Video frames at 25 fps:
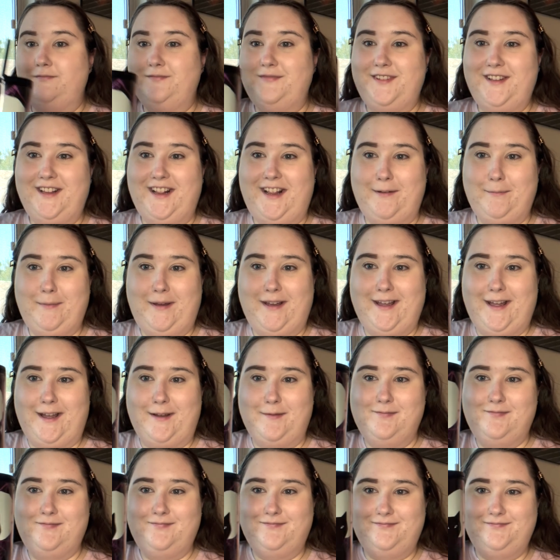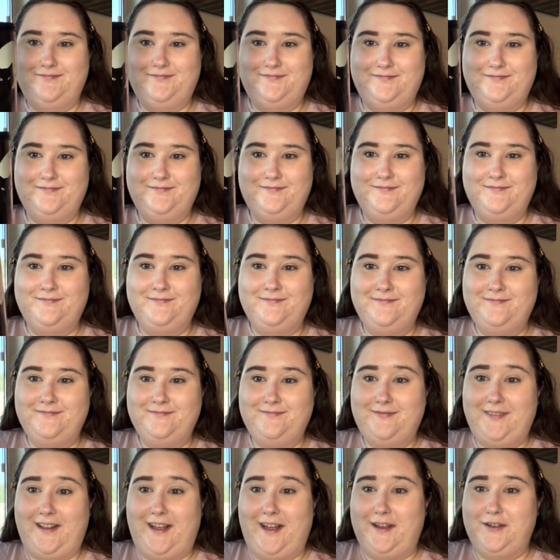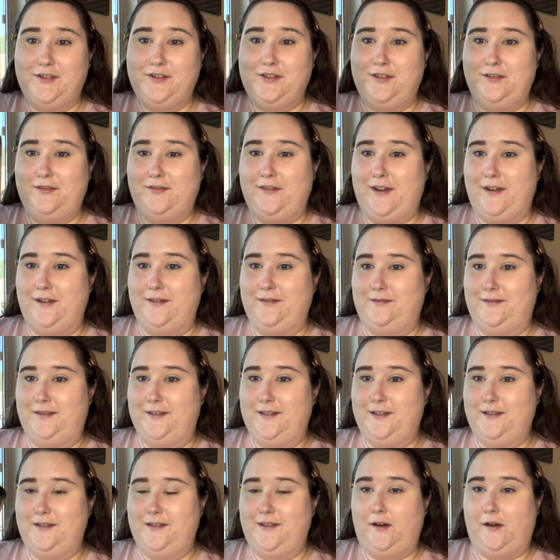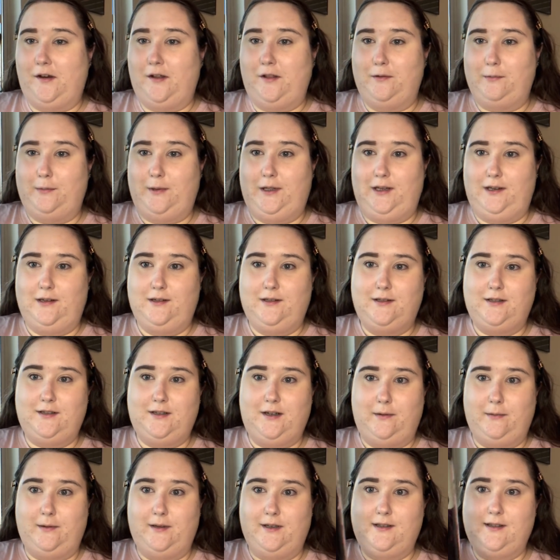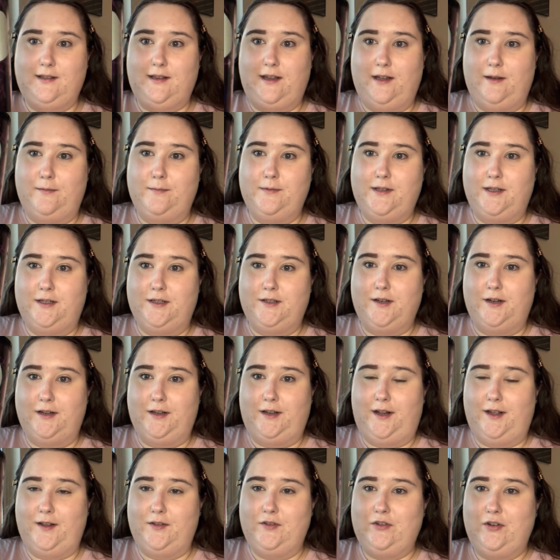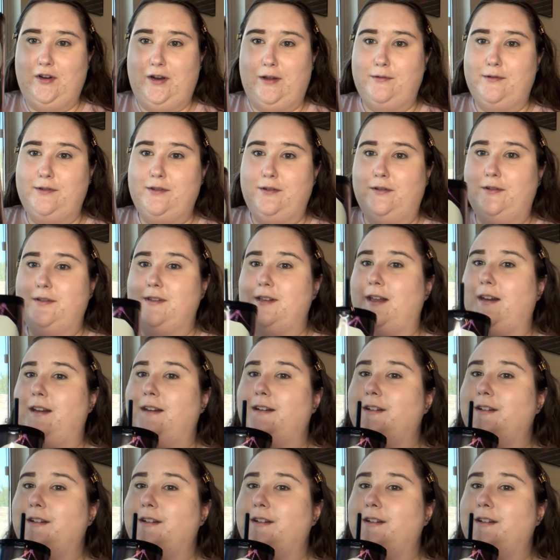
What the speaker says: You like my cup? I actually found the Halloween Starbucks cups at Target yesterday. I was so excited.